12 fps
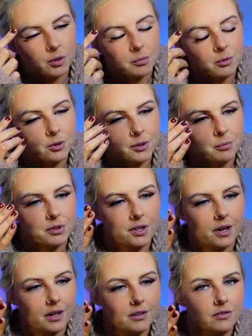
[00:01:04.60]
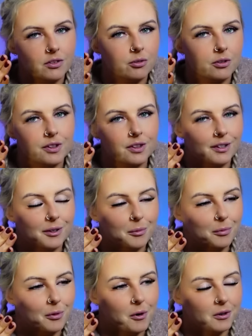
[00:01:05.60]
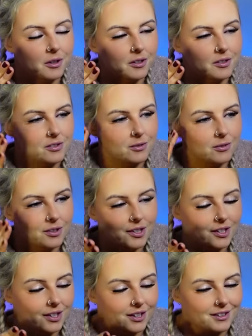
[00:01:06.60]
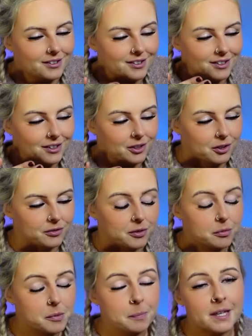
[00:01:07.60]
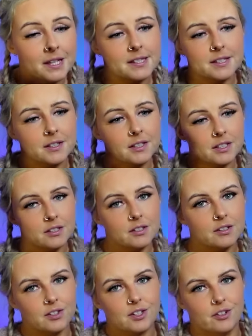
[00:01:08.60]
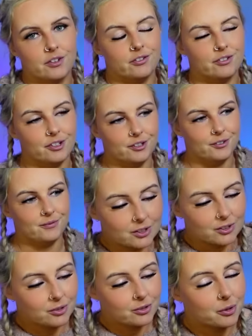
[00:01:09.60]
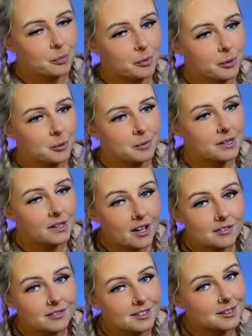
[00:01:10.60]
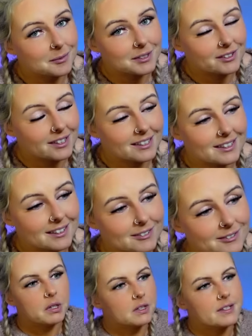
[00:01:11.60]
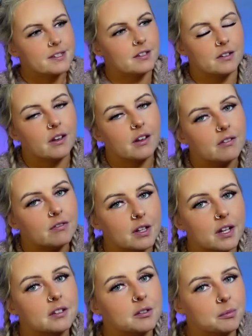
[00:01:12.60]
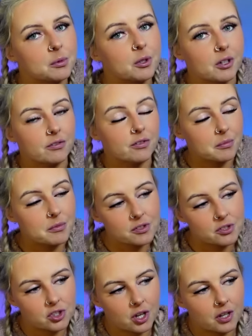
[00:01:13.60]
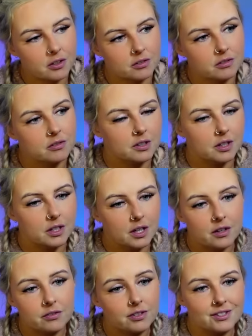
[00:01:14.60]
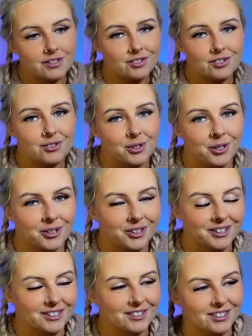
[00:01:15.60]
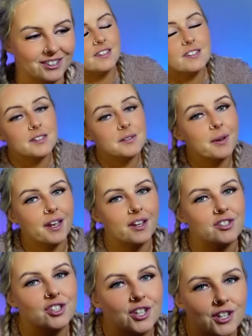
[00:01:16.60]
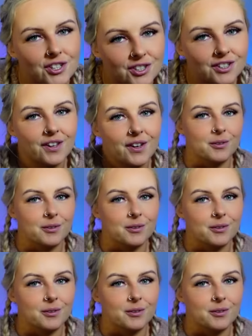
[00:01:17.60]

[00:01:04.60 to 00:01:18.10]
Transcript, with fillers: I'm going with that. Even though I think I'm wrong, it's the only thing I can think of. It was based in the year 300, and you're all probably laughing at me right now. But listen, I have learned more from this channel than I ever did at school. so this is my education now.